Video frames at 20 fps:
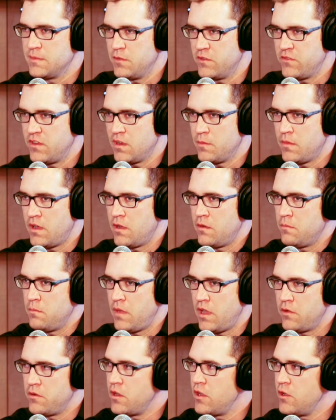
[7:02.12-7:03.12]
moved into
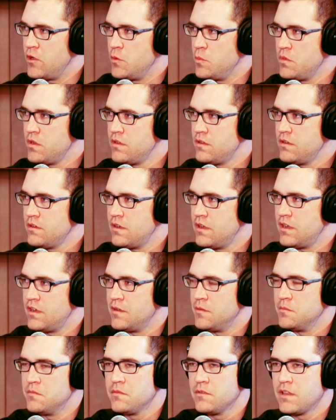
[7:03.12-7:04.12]
my own home
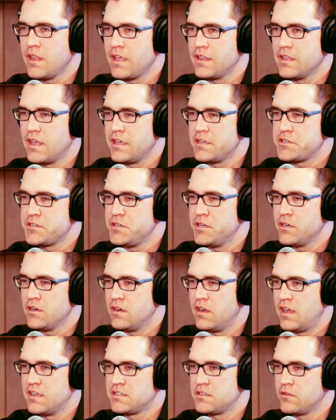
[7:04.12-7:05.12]
late last year,
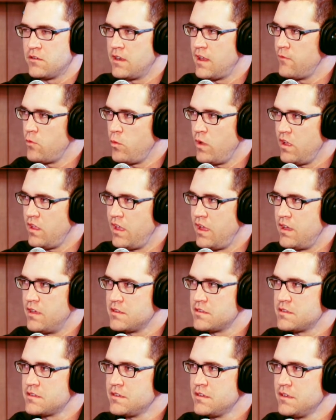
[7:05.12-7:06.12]
and I still don't have a well
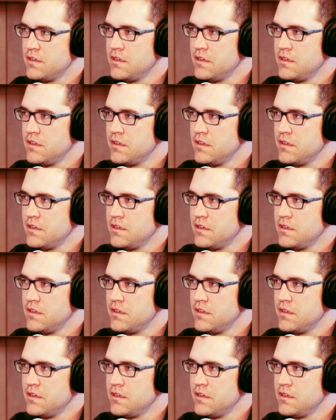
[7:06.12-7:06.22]
house.